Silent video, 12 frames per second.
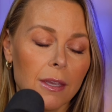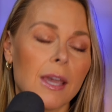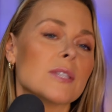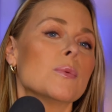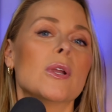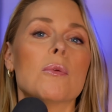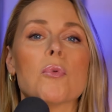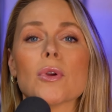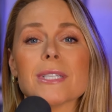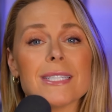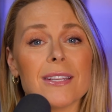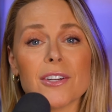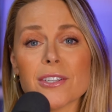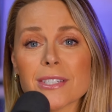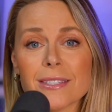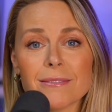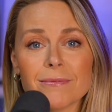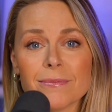Guys, we are born
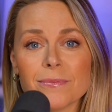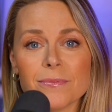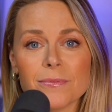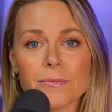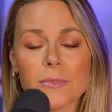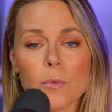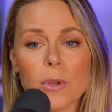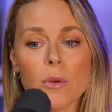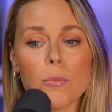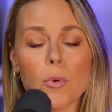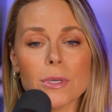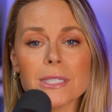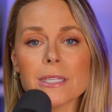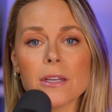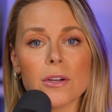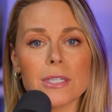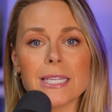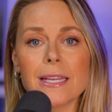sinners. We are born
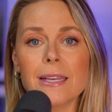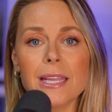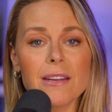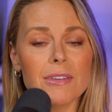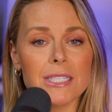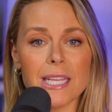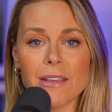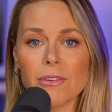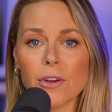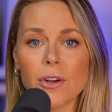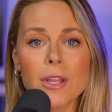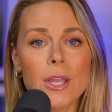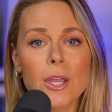sinners in need of a Savior,